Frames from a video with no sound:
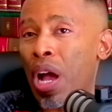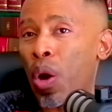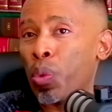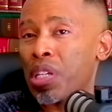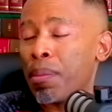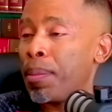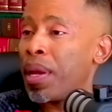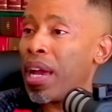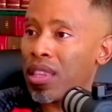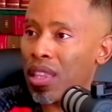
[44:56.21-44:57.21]
I would say maybe
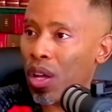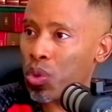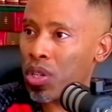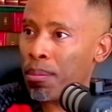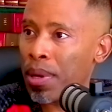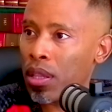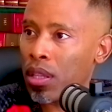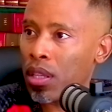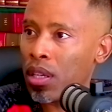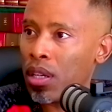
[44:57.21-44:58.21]
8,000 a month.